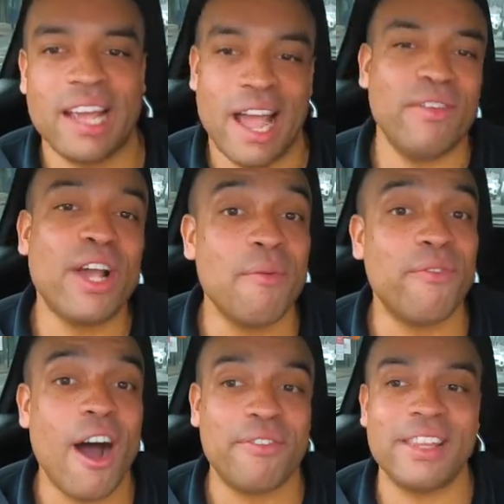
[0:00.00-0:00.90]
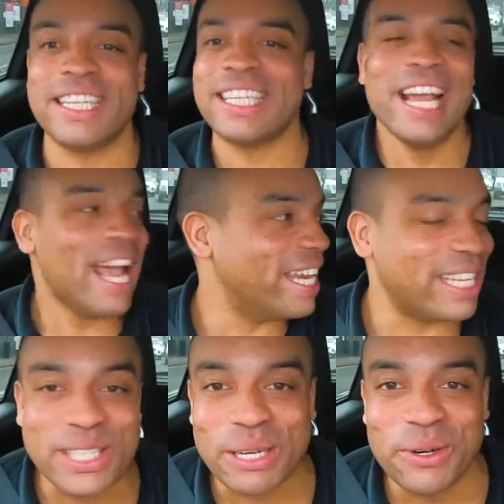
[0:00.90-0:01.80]
have you come far for this? And it's
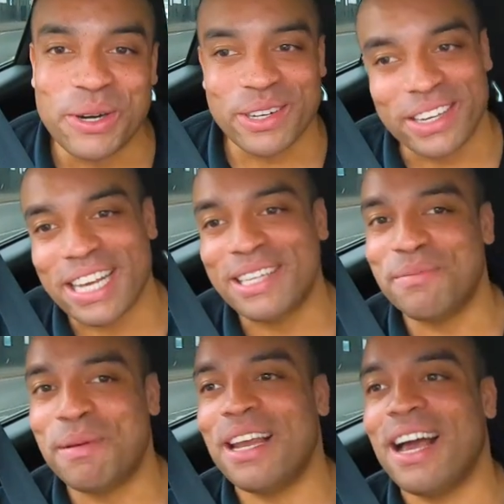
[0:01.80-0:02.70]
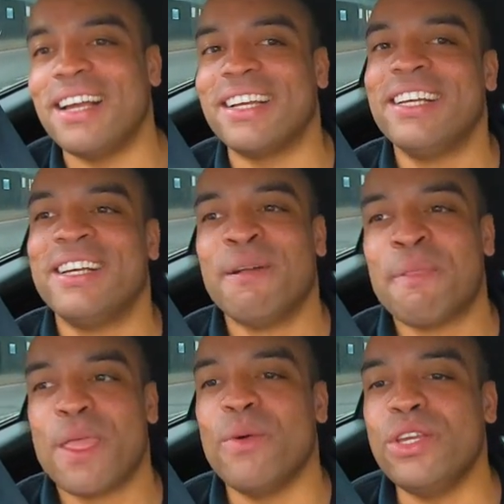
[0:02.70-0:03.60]
so awkward. It's a bit like
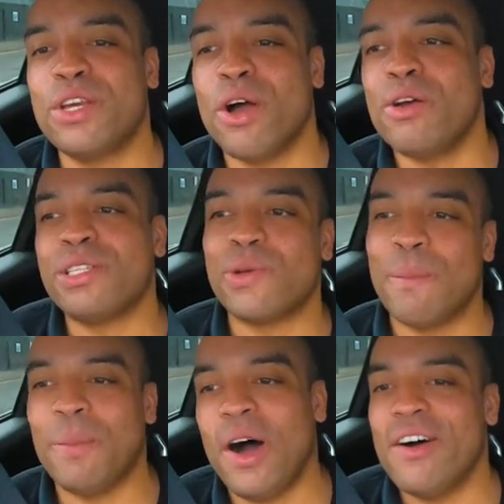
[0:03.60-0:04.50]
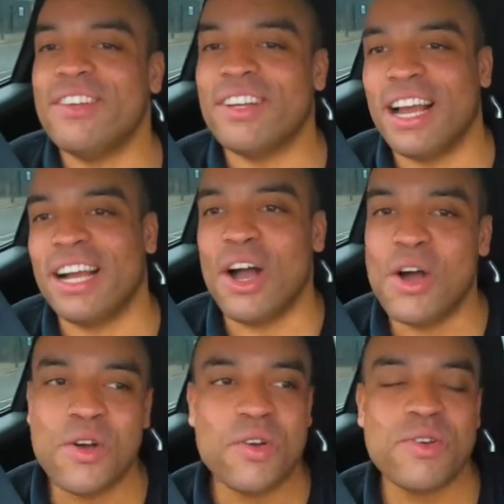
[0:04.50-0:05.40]
when you go into a bar and you're like,
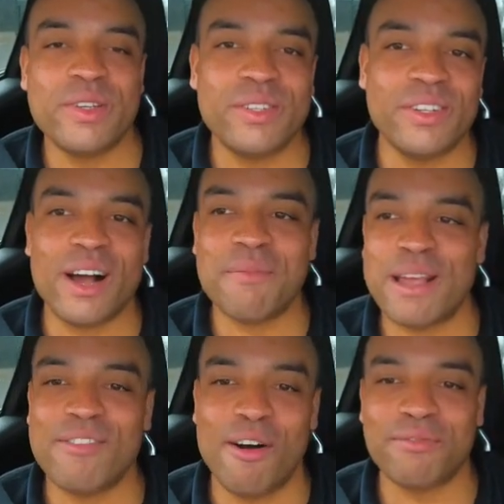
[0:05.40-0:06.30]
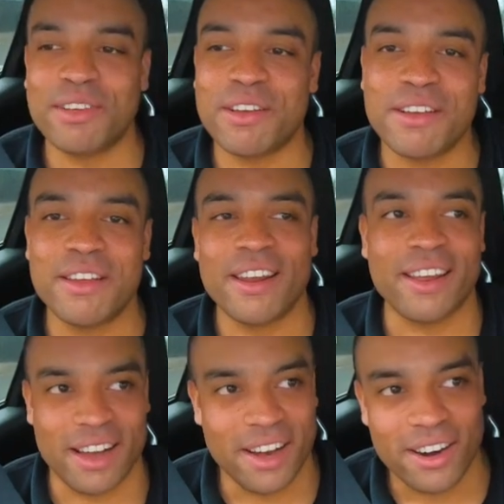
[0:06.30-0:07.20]
oh, do you come here often?
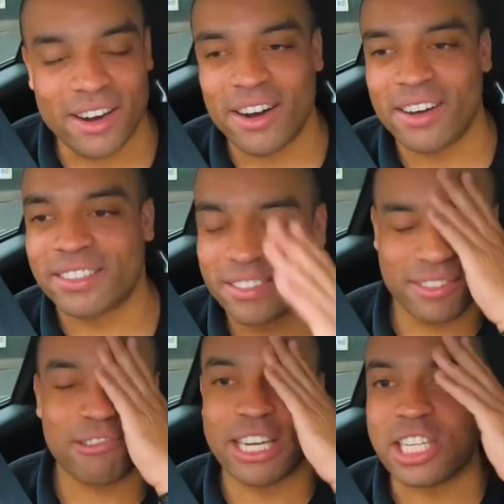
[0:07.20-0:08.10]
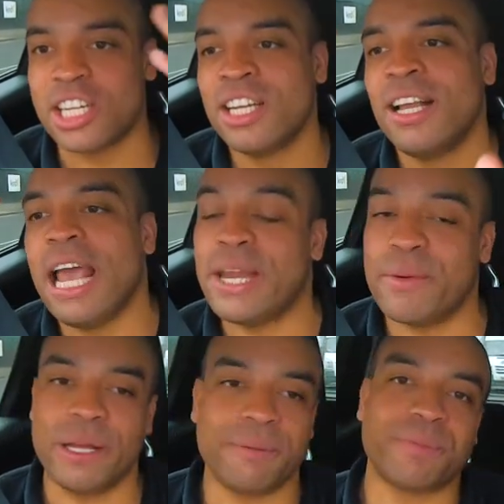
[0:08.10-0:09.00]
Oh, cringe. Anyway,